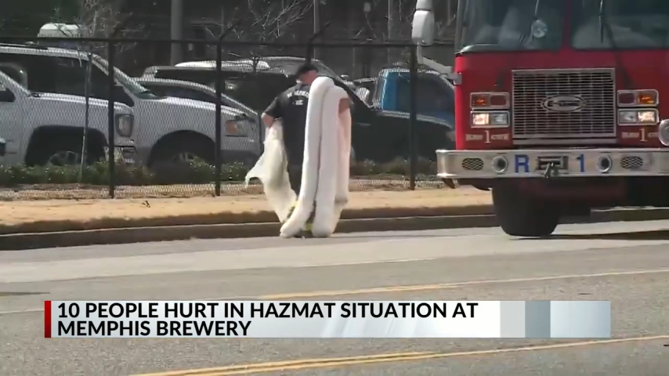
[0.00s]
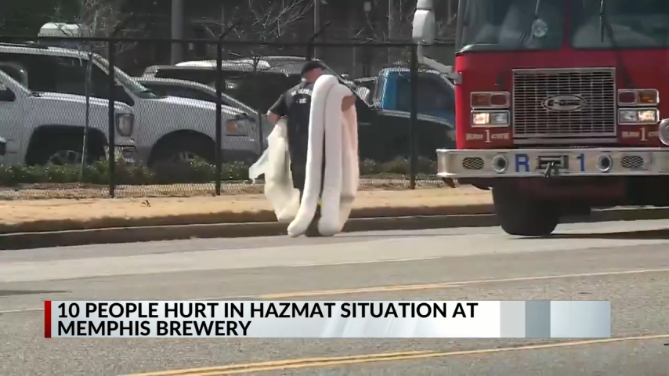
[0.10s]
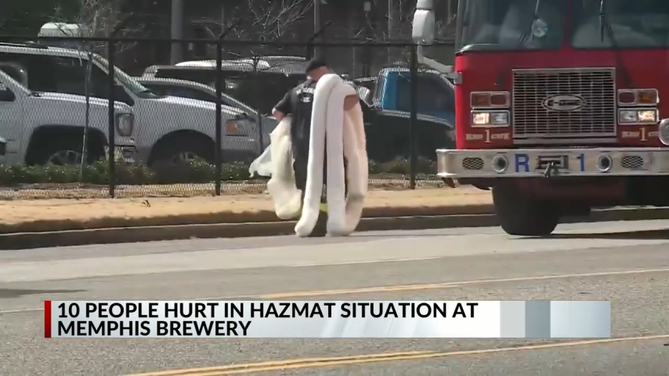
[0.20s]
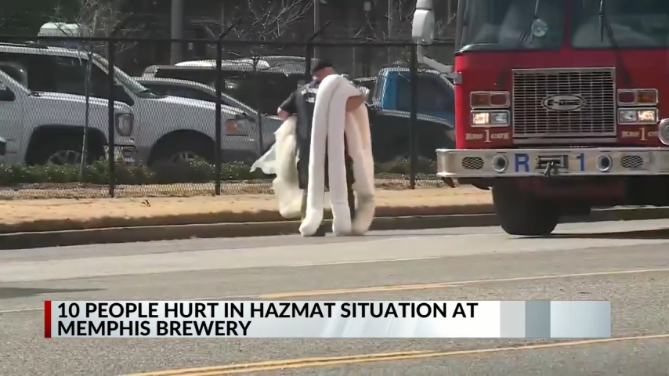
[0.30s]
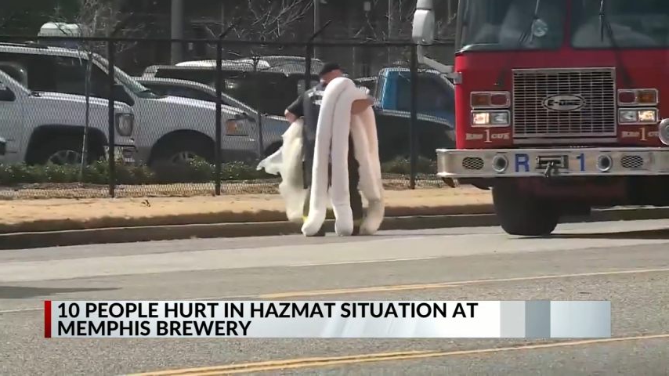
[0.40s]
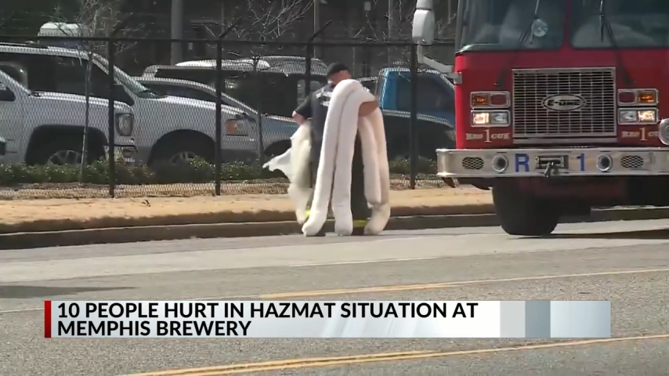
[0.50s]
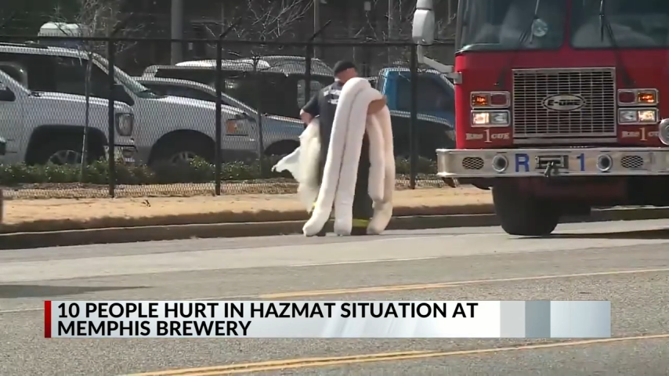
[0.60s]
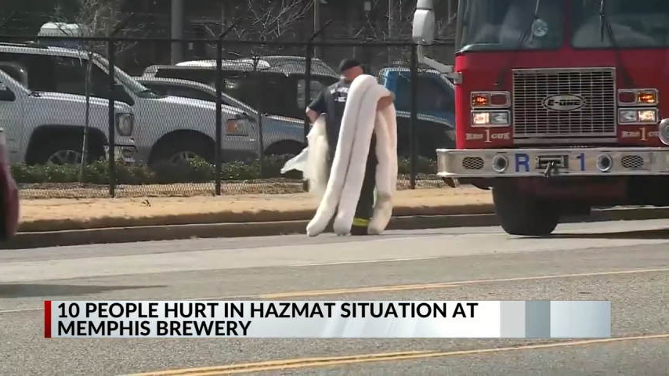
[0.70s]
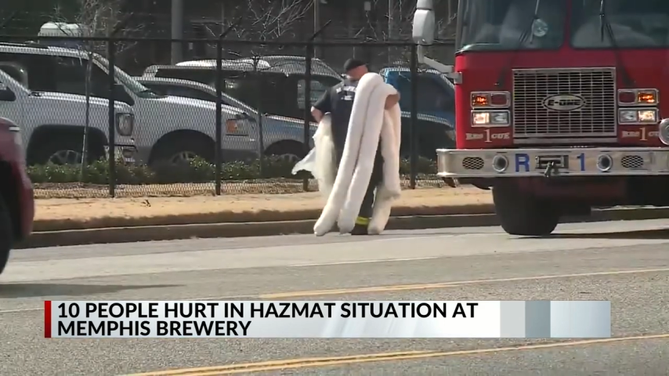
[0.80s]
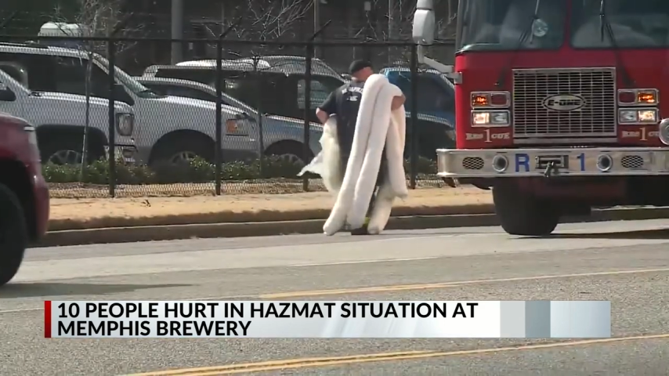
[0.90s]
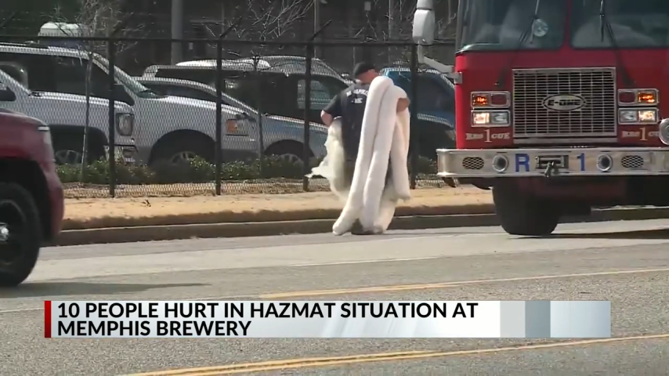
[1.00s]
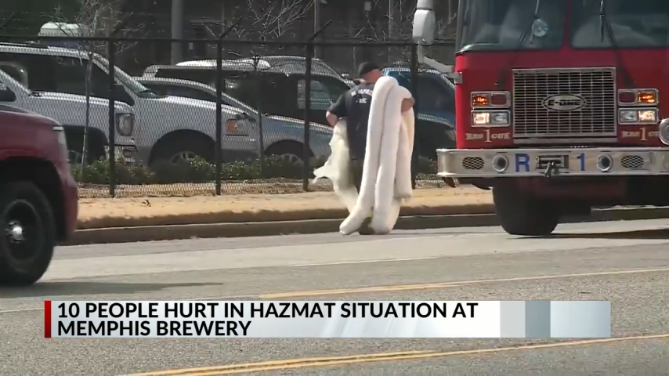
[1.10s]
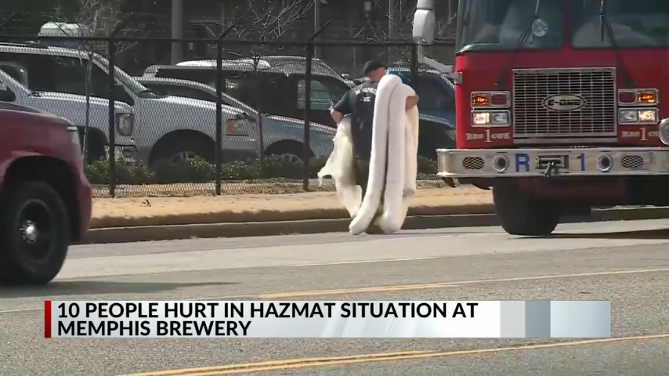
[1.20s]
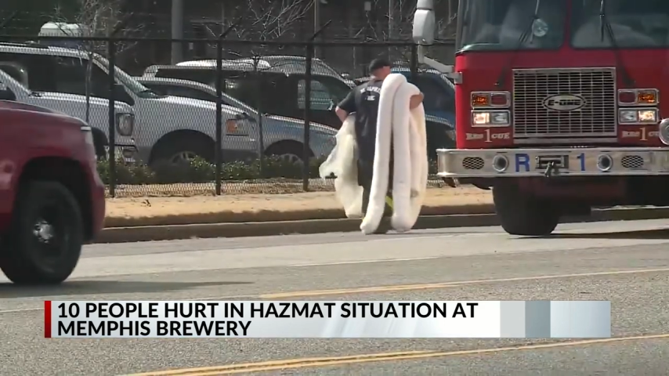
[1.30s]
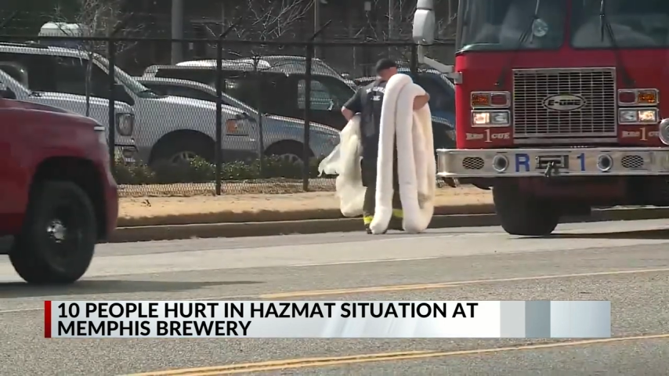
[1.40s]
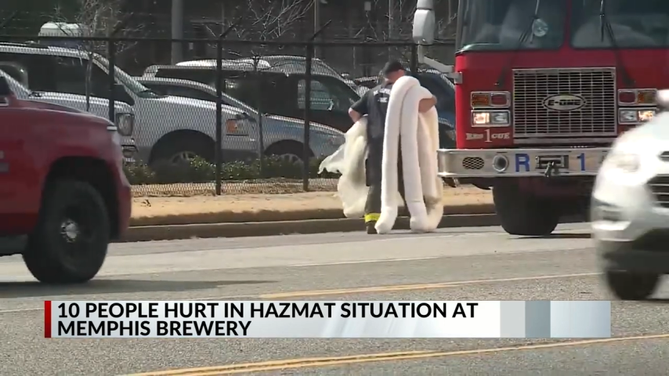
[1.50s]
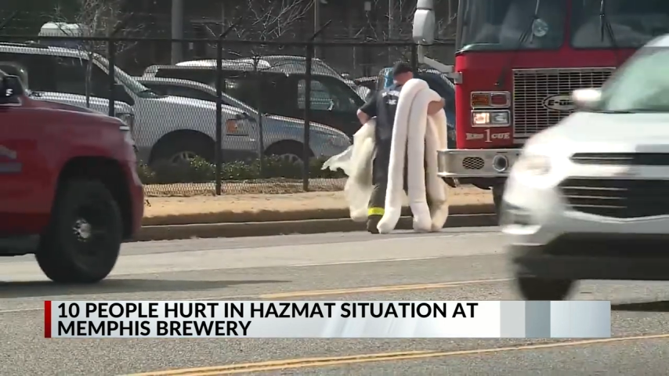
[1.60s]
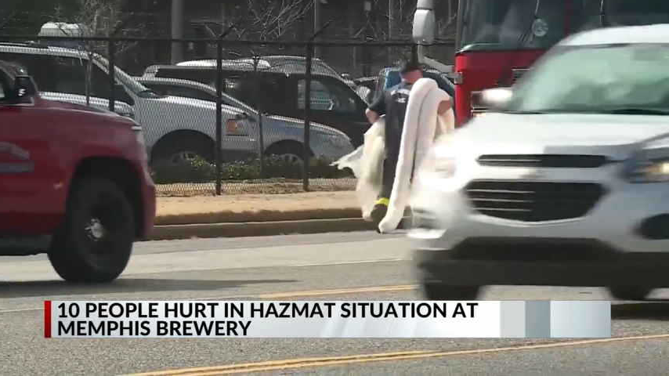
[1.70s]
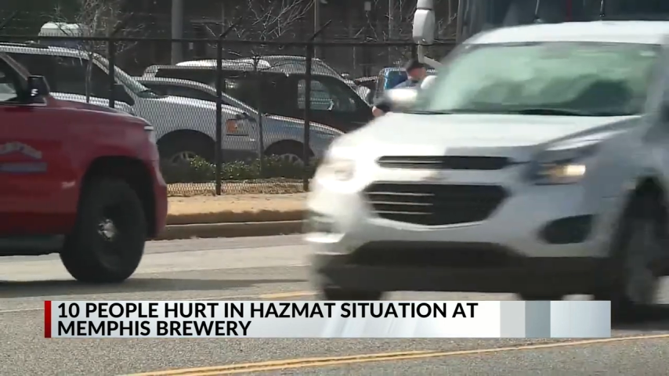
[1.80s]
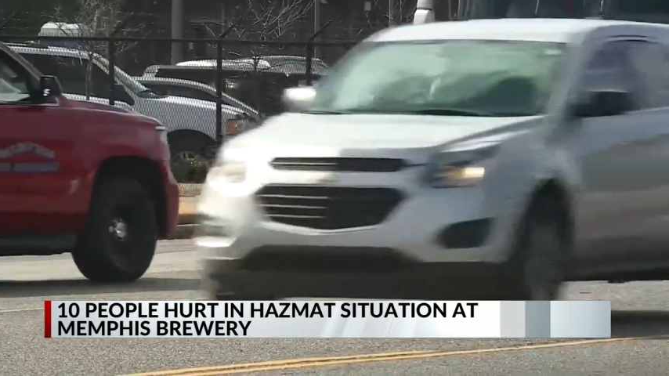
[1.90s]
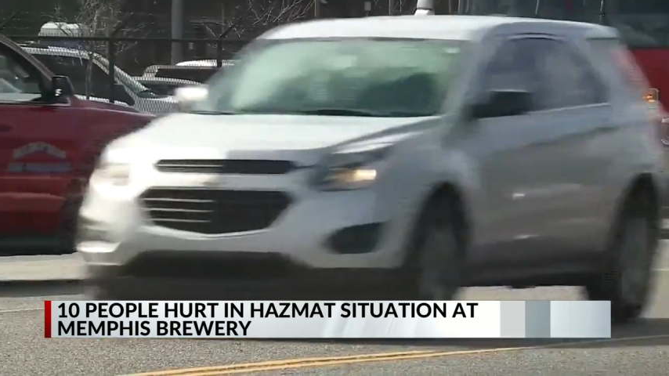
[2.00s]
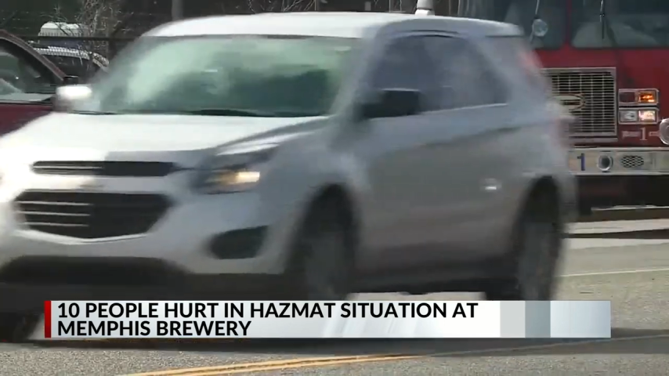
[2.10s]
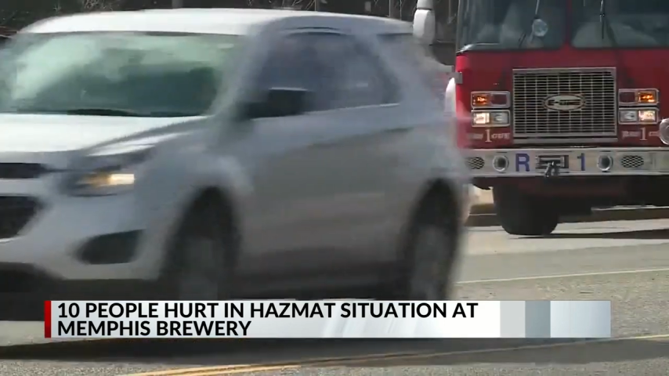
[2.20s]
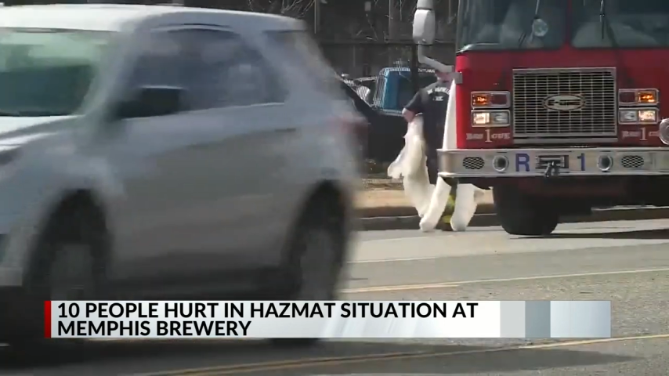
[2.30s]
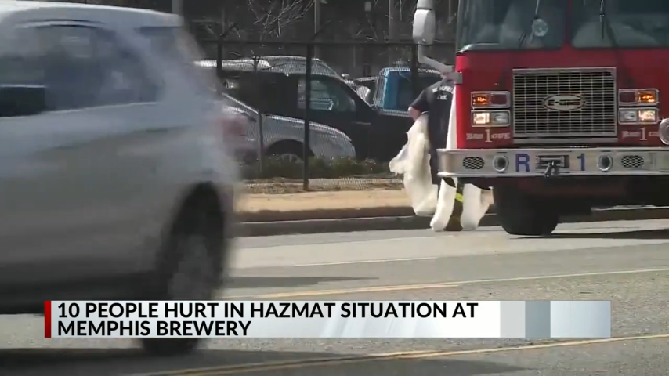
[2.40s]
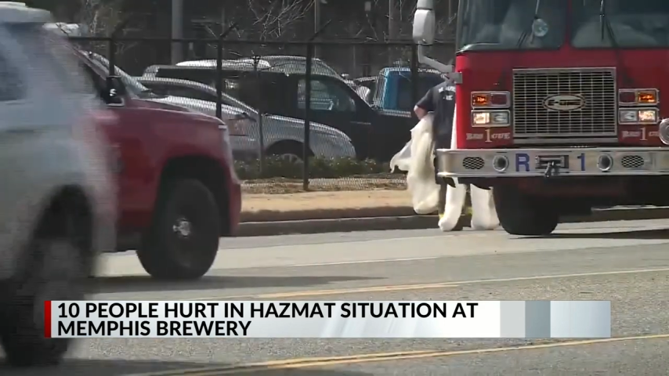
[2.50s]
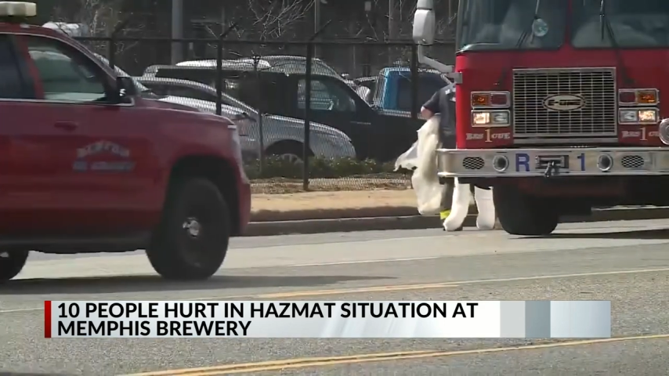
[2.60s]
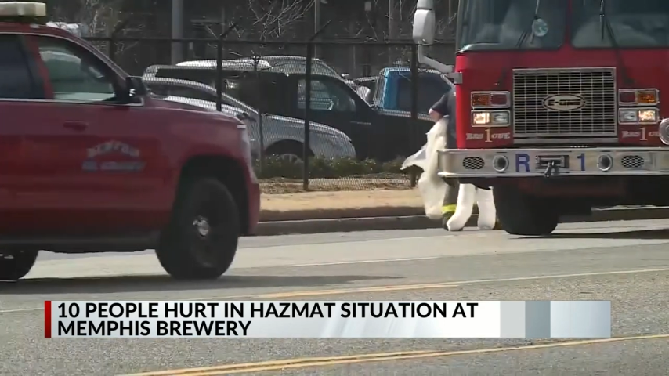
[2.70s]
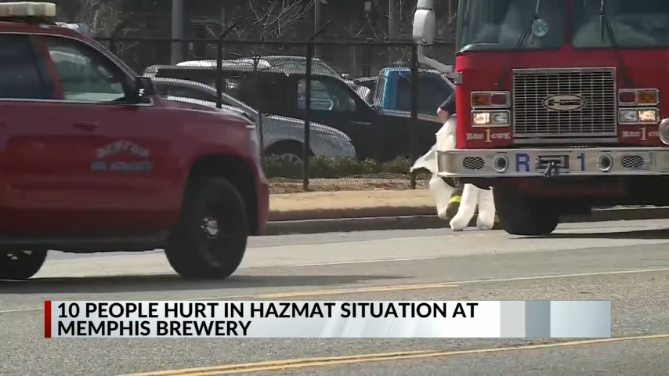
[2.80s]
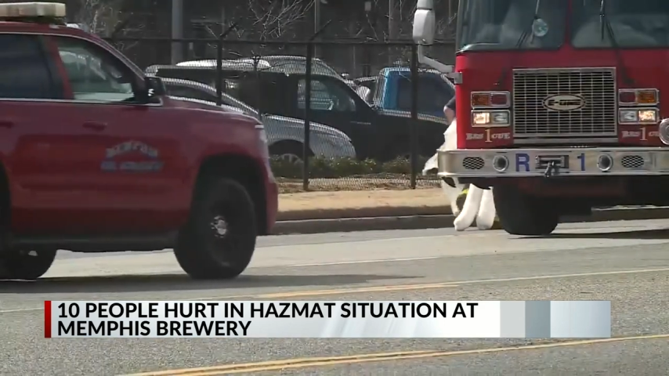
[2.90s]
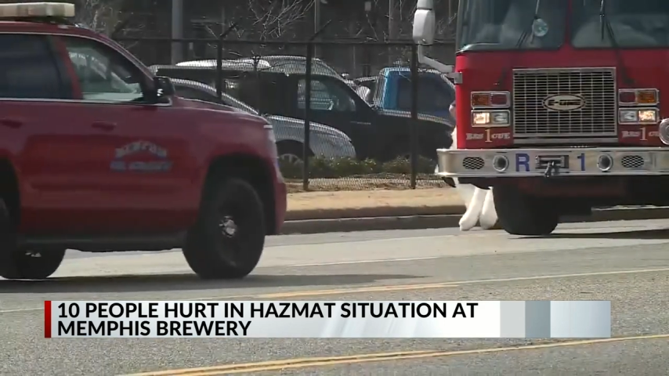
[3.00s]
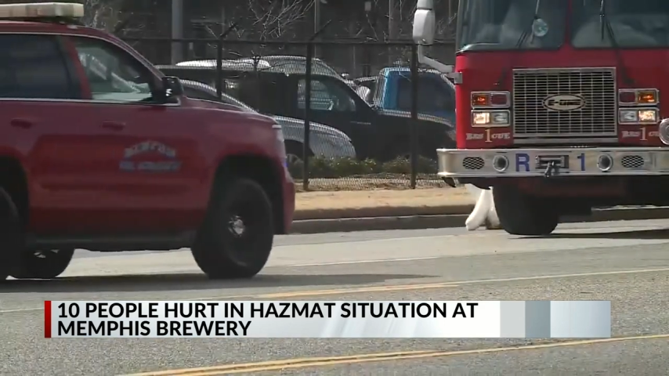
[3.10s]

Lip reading: No face is visible, so there are no lips to read.